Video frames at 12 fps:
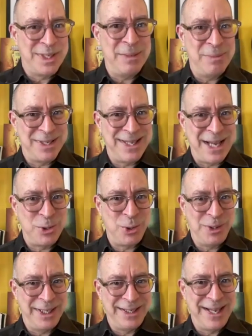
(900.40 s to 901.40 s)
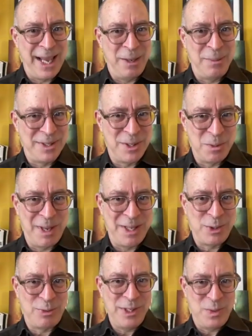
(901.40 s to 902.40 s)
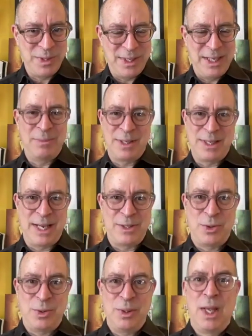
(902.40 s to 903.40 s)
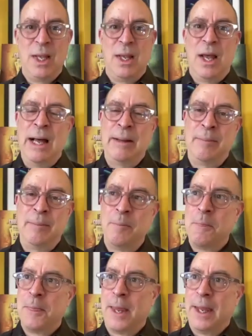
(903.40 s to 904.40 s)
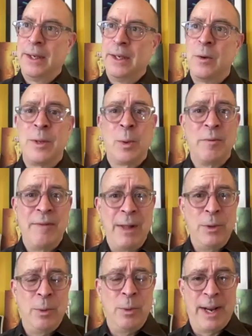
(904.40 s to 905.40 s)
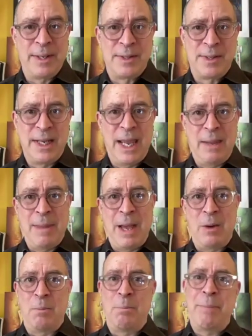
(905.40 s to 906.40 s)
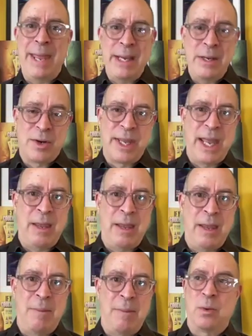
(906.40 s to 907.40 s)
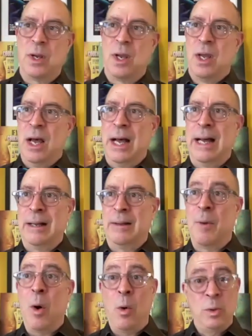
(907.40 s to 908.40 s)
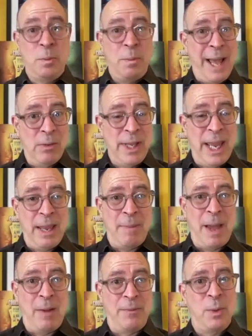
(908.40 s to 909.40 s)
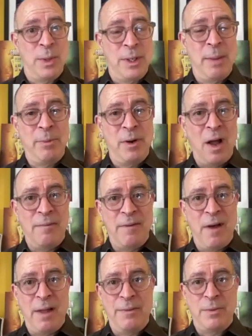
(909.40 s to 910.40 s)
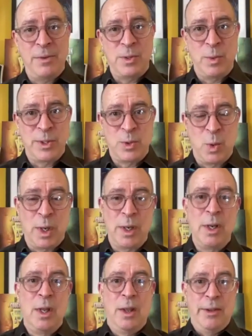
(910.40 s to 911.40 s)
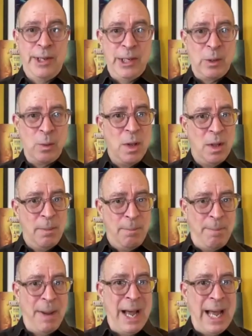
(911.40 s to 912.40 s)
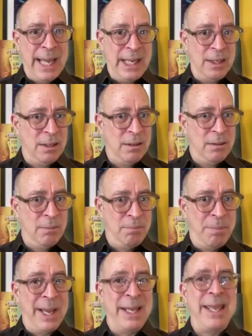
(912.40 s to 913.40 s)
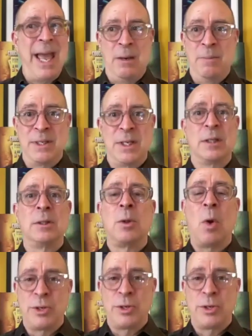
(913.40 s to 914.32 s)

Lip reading: was deemed essential and cannabis dispensaries was deemed essential. There were value brands that came out. Baker came out. Old Pal came out. There were a number of others which were, buy cannabis in